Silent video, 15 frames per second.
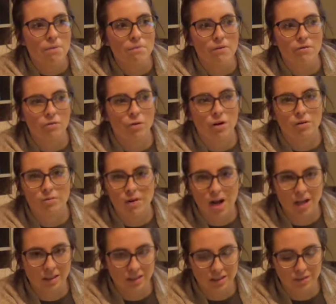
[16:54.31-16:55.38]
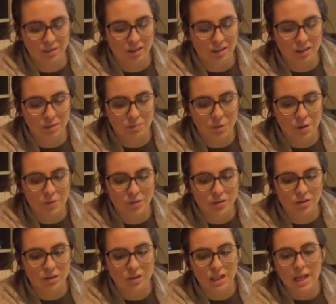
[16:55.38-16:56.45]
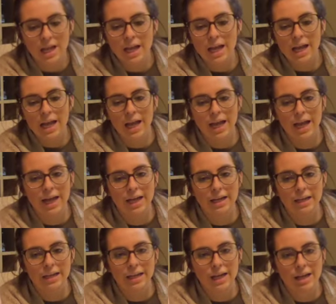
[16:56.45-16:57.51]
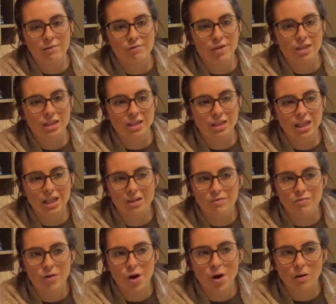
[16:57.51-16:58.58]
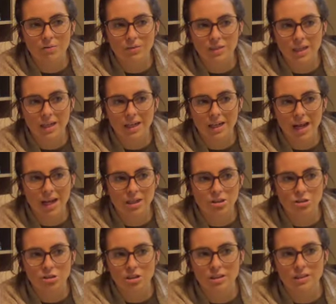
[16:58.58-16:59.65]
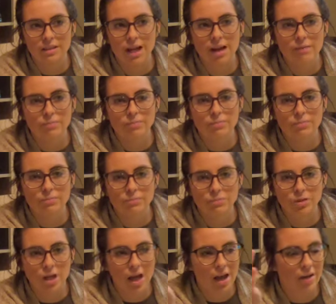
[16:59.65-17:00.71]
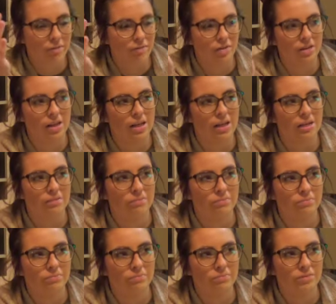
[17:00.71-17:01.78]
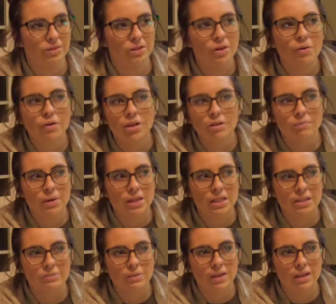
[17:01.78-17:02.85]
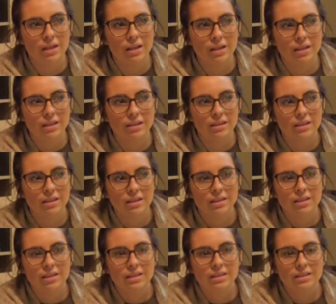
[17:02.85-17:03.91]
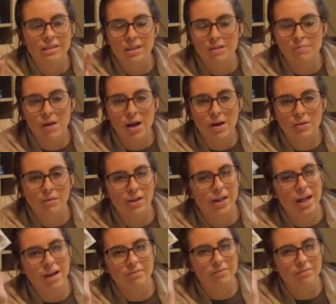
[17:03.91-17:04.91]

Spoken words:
before it rots the rest of the produce. And if it just like involves like an extra step to have to like go to the basement and dig them out, like